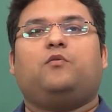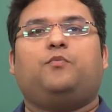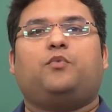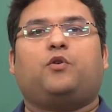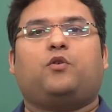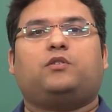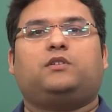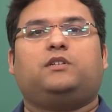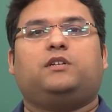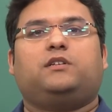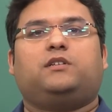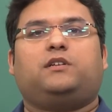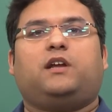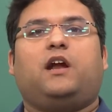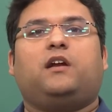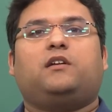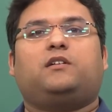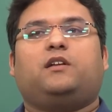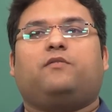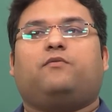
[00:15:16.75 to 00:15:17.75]
process
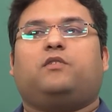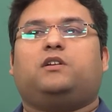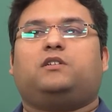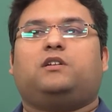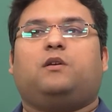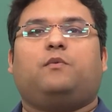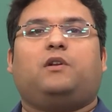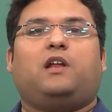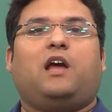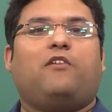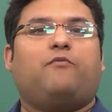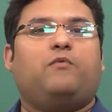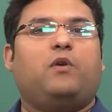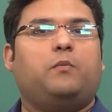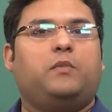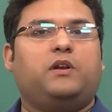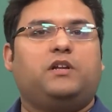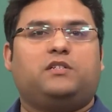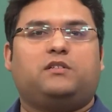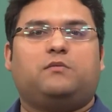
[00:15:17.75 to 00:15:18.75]
and say for example have
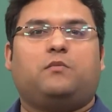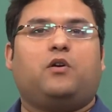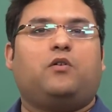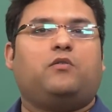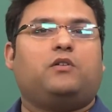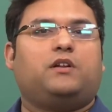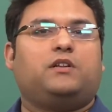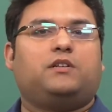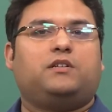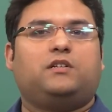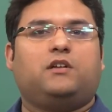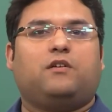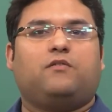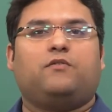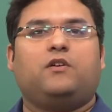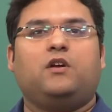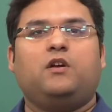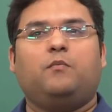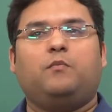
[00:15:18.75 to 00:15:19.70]
memories about and stuff.